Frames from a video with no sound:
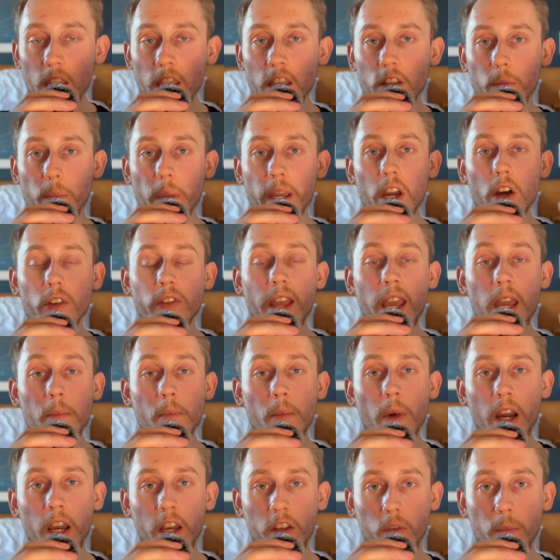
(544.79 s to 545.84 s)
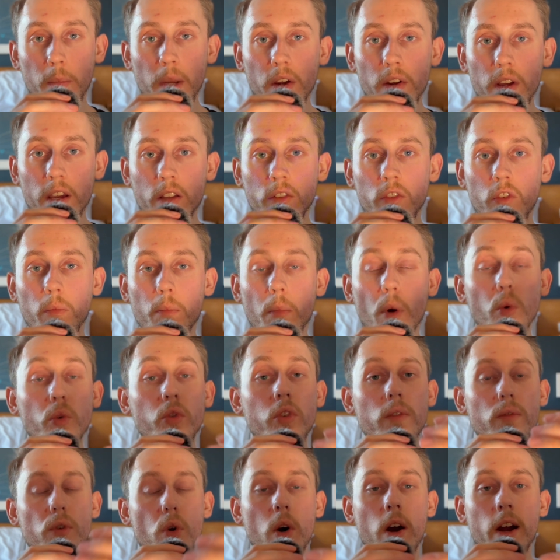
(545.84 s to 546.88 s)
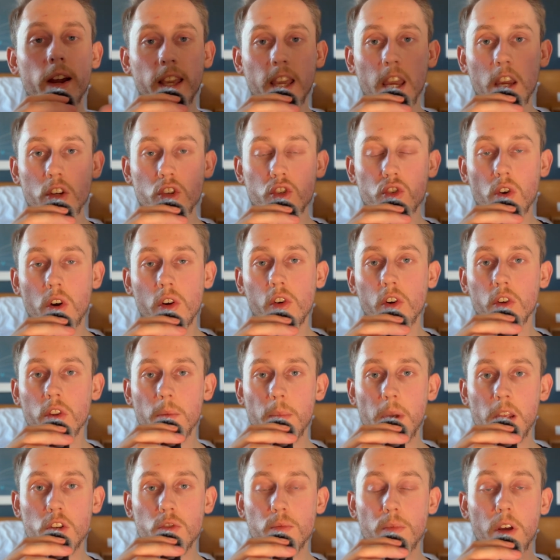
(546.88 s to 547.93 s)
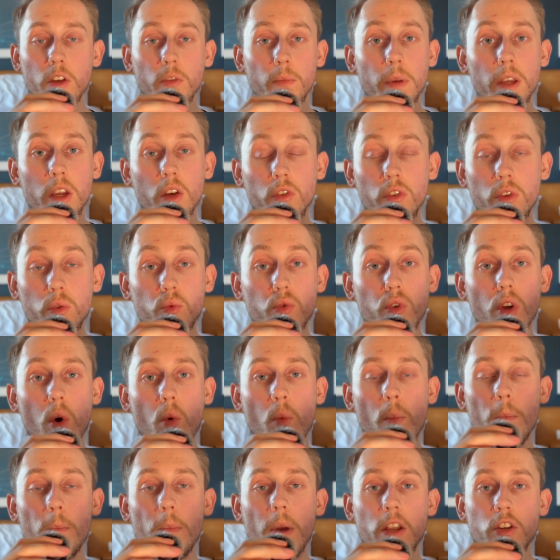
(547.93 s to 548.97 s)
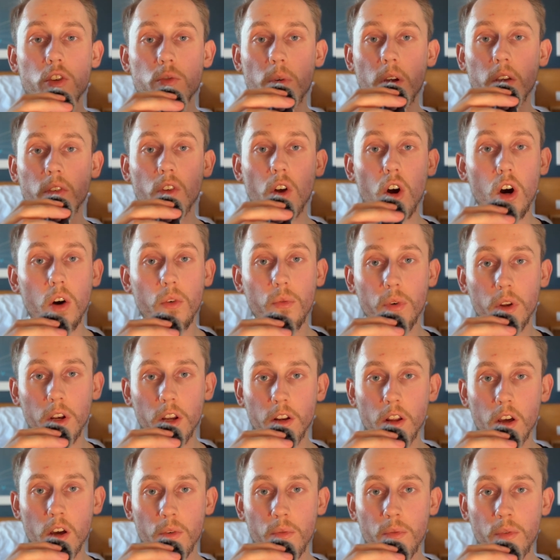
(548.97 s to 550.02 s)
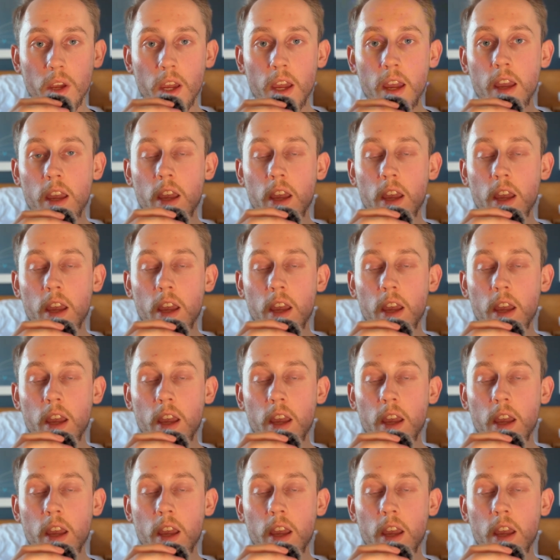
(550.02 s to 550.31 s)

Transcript: is because in my experience, most of you aren't getting stronger on the bench press because you don't bench press often enough.